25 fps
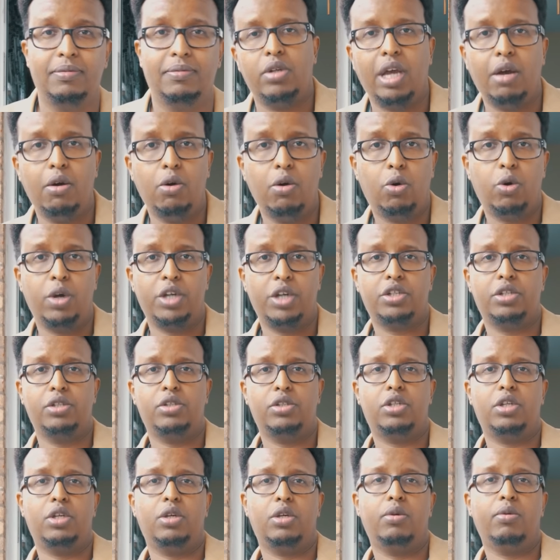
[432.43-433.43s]
Now a
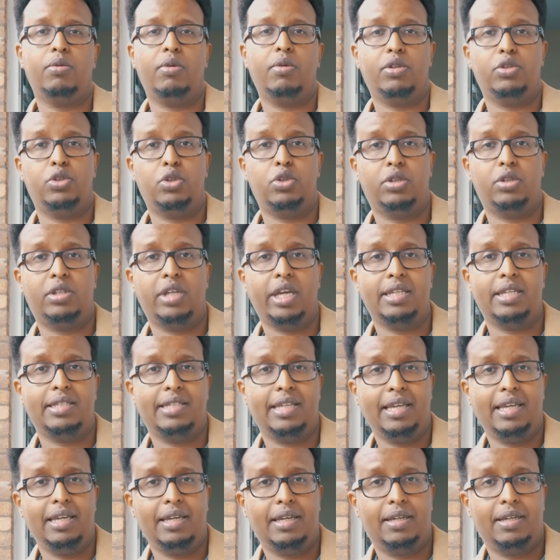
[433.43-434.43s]
question to you, do you take
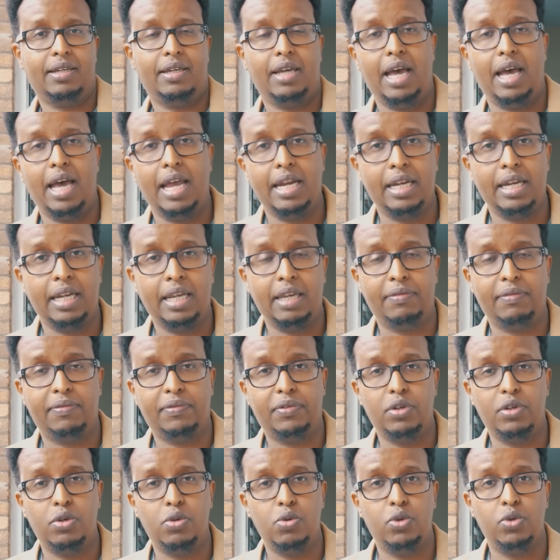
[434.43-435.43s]
zinc? And
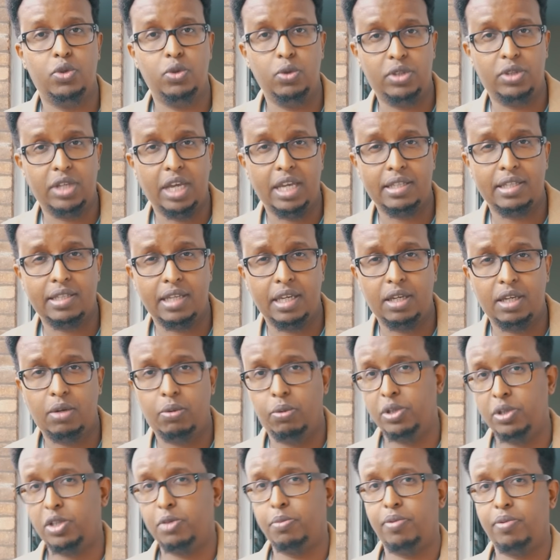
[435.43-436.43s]
if you do take zinc,
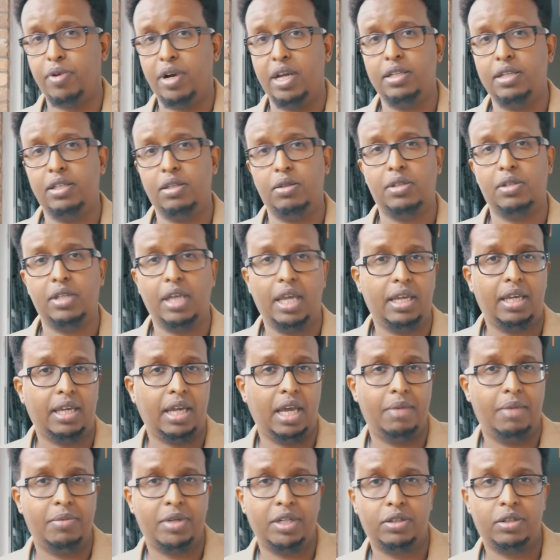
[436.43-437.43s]
which brand do you take?
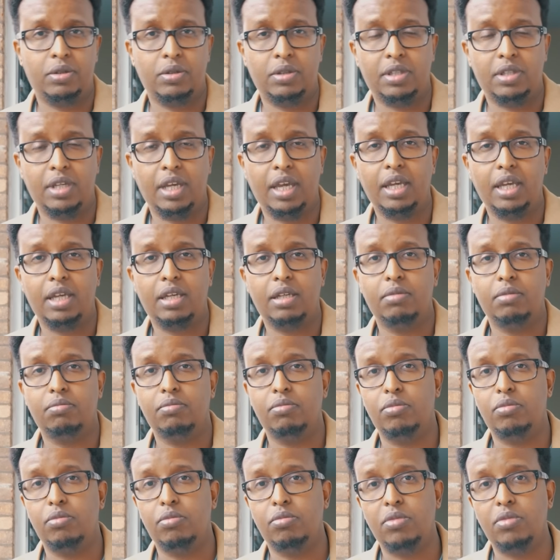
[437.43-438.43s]
How many do you take?
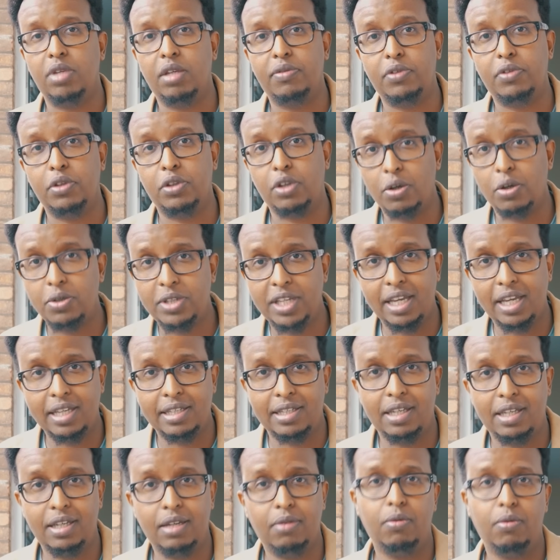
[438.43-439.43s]
If you don't take
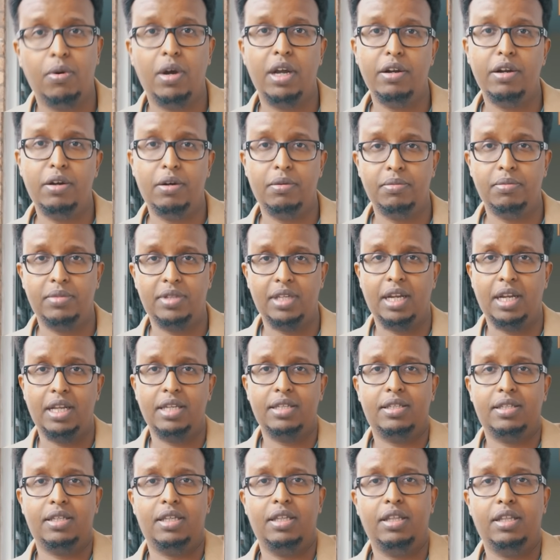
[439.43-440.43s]
zinc, why not? Tell
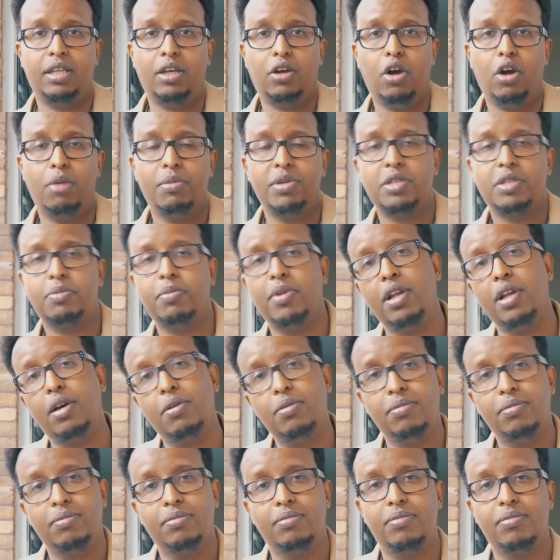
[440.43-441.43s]
us in the comments
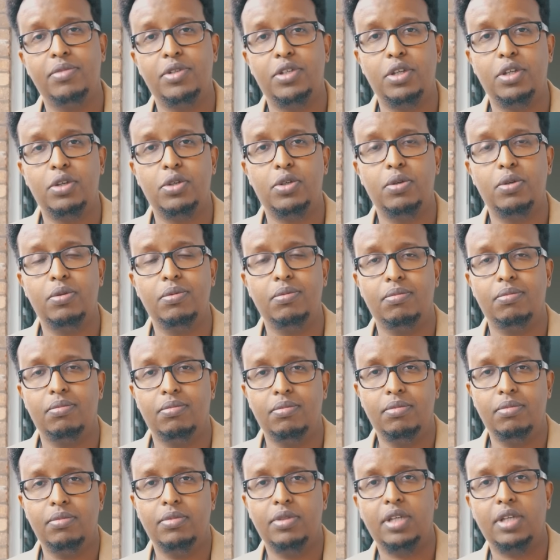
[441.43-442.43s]
below. See you soon.
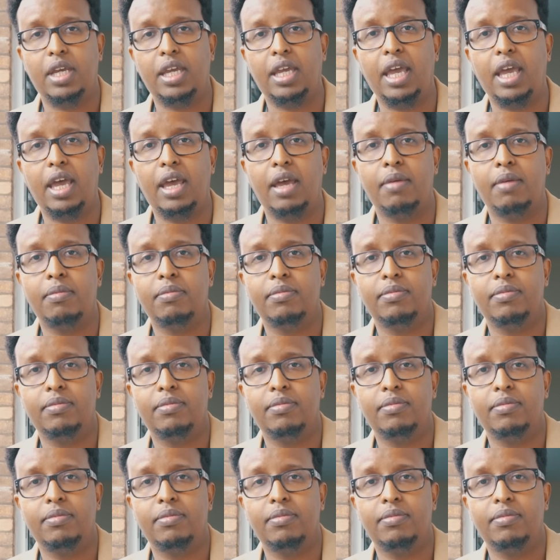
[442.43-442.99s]
Take care.